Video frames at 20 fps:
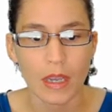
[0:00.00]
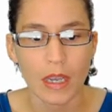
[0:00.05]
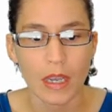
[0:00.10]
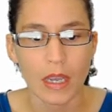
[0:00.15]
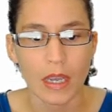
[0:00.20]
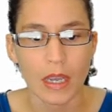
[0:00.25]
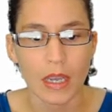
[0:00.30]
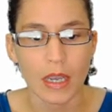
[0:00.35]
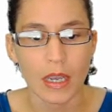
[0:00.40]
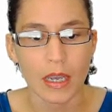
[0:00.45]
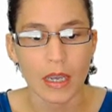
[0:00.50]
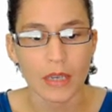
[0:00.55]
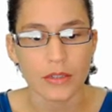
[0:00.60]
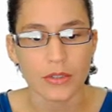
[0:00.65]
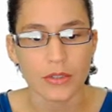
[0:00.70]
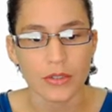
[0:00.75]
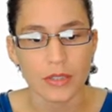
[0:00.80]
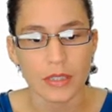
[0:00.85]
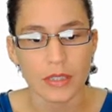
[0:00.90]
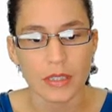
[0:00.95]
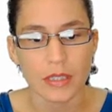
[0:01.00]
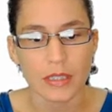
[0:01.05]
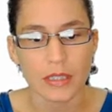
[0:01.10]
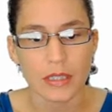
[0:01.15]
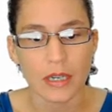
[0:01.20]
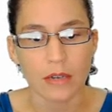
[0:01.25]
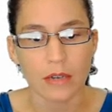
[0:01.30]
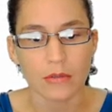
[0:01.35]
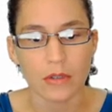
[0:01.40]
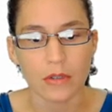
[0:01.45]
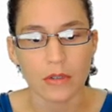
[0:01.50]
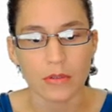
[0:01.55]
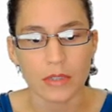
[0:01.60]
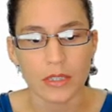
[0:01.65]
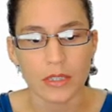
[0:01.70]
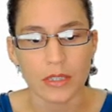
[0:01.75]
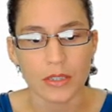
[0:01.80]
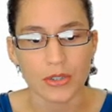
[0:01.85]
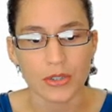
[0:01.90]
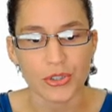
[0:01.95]
And you'll see it download
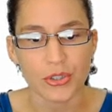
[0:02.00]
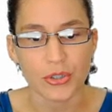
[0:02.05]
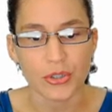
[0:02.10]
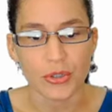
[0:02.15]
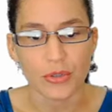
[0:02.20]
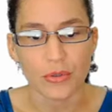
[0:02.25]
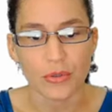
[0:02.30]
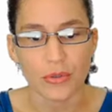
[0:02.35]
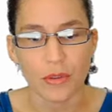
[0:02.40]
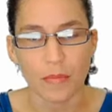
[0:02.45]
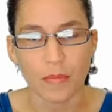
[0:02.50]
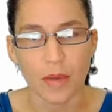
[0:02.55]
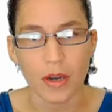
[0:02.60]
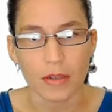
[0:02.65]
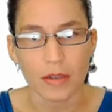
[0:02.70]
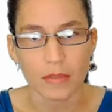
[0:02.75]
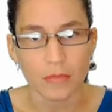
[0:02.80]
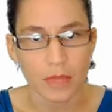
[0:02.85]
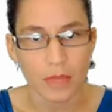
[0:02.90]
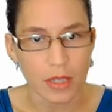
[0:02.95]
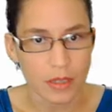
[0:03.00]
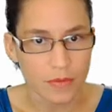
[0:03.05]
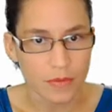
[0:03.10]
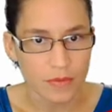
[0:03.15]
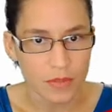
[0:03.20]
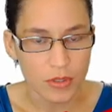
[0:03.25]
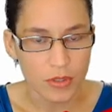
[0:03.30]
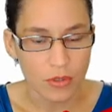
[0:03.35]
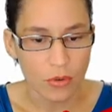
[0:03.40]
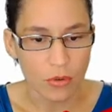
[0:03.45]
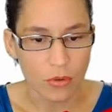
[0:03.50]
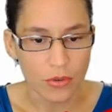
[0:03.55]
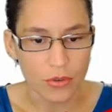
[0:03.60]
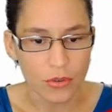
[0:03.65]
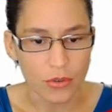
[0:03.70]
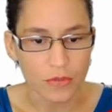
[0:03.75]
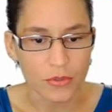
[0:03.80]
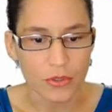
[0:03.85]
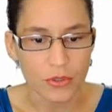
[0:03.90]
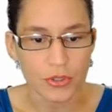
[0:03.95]
into the bottom left corner
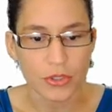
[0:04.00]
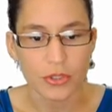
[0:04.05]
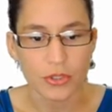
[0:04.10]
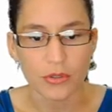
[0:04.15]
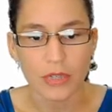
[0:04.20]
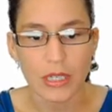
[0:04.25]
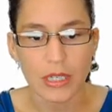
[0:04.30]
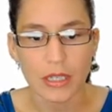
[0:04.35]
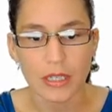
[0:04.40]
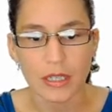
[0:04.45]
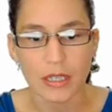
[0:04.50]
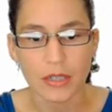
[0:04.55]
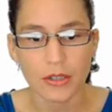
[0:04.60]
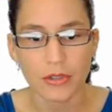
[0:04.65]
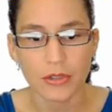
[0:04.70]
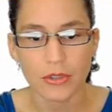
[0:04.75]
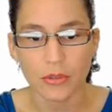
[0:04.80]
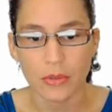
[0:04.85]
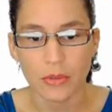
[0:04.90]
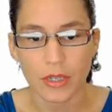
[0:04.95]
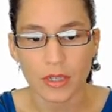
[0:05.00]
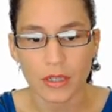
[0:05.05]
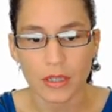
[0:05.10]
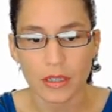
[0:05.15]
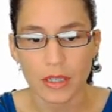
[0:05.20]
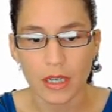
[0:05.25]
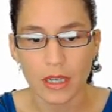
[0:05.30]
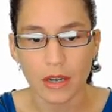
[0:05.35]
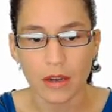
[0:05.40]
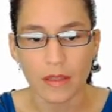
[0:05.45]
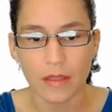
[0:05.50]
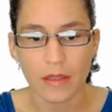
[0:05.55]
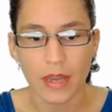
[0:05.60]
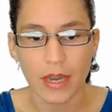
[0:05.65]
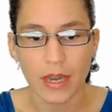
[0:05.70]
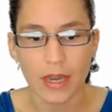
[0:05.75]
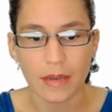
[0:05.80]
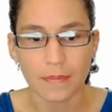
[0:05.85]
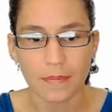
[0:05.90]
of your screen here. You'll want to click on that.